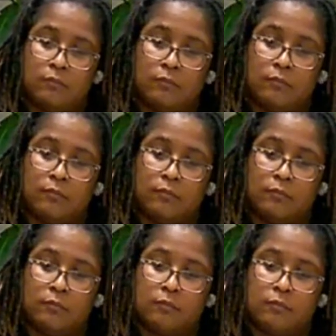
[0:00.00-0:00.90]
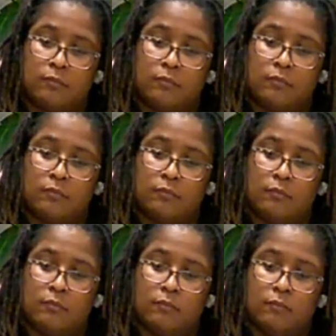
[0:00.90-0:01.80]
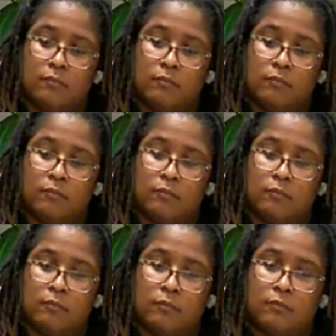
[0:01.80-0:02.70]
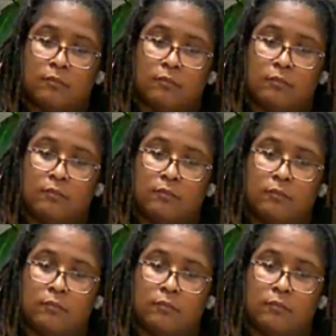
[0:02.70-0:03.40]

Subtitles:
This person isn't speaking.